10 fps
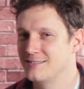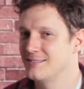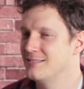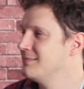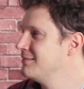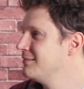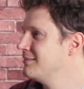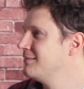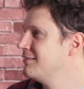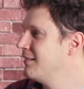
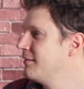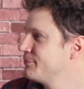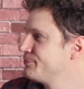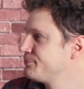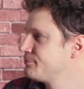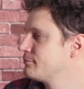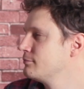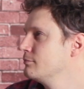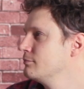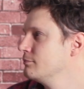
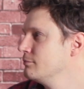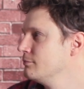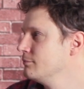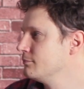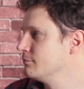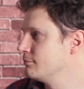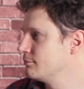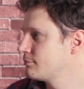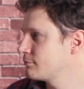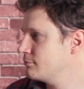
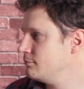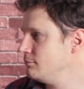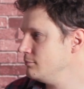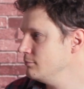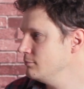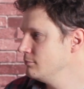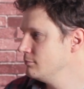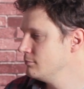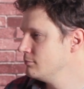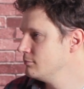
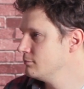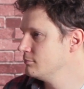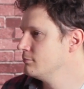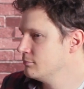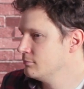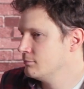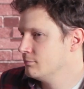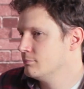[no speech]